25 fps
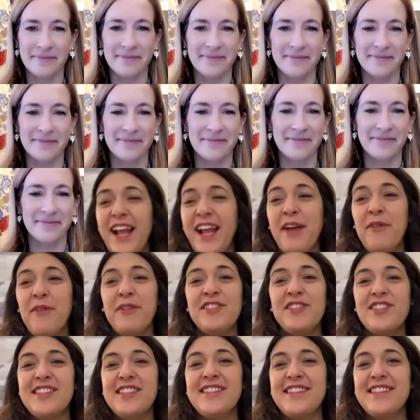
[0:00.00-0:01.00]
Well, and I
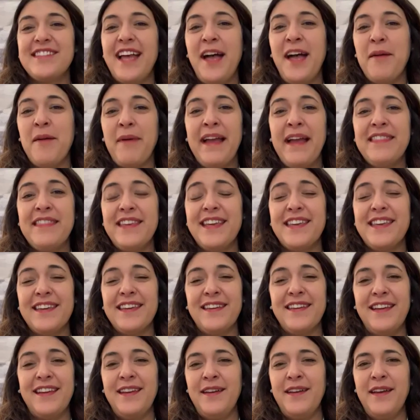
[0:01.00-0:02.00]
would just, I think
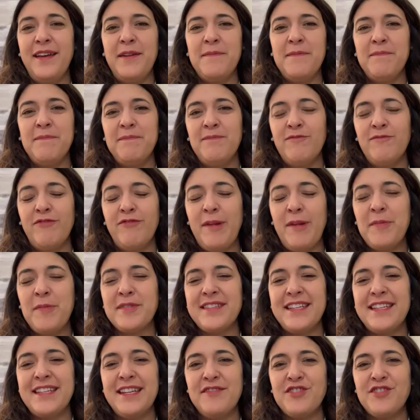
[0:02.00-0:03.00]

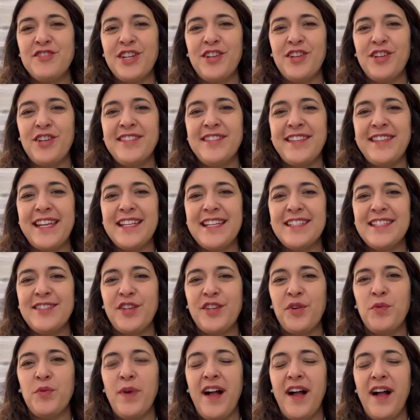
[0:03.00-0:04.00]
Representative Cheryl said it
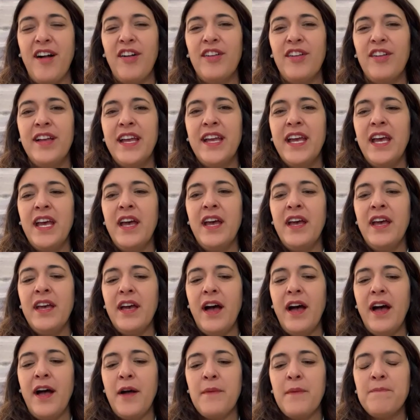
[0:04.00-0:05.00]
so well.
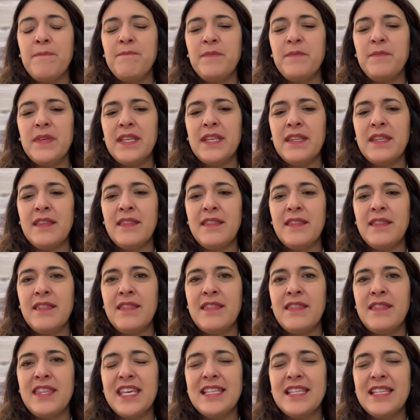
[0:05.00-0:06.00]

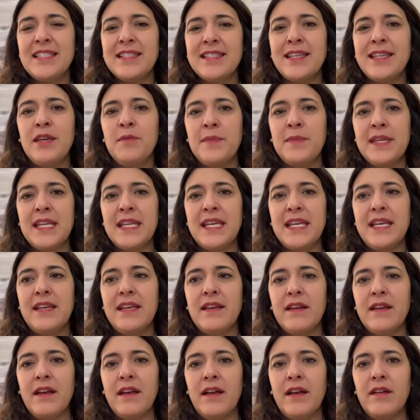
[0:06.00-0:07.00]
This
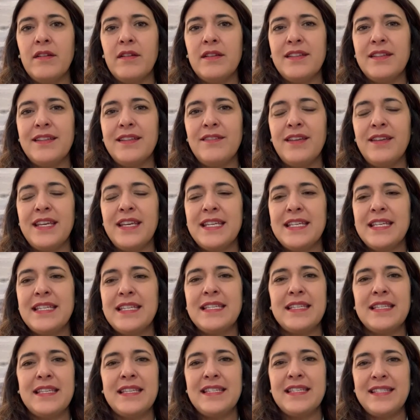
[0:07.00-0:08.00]
committee,
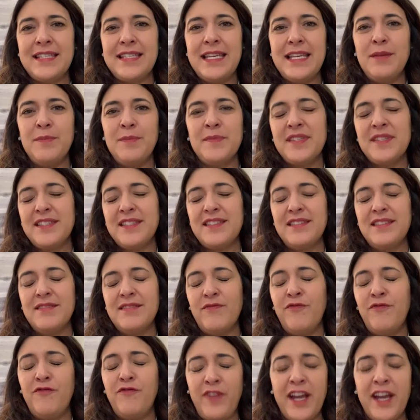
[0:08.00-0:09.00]
it seems
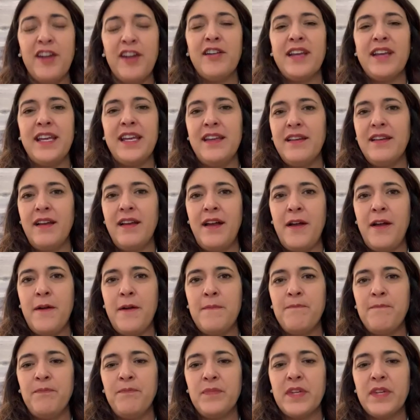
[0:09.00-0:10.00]
very
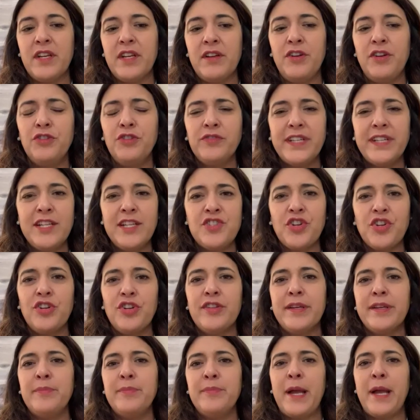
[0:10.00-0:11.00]

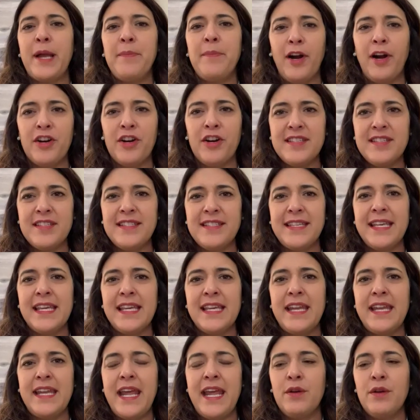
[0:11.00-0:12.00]
collegial and
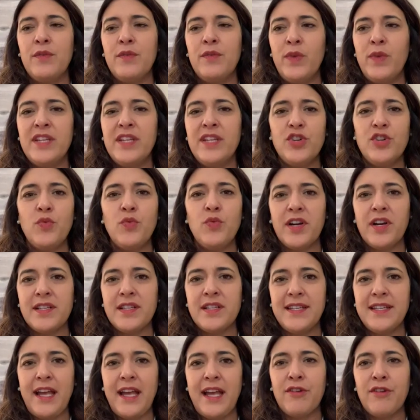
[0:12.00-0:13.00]
bipartisan, and we do work
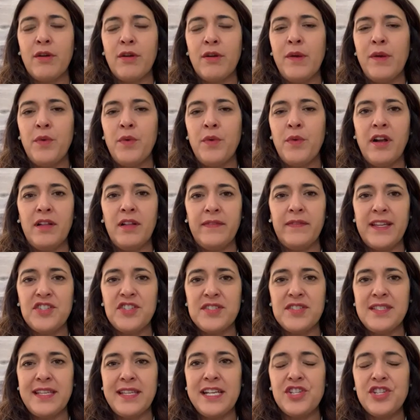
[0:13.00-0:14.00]
together. We work on
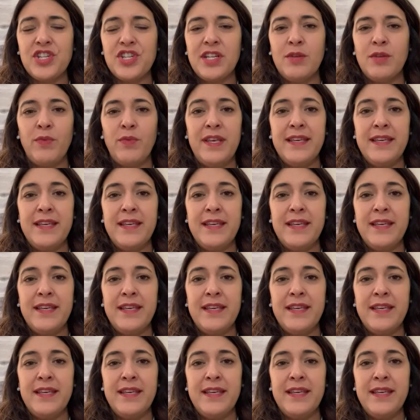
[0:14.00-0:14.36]
legislation.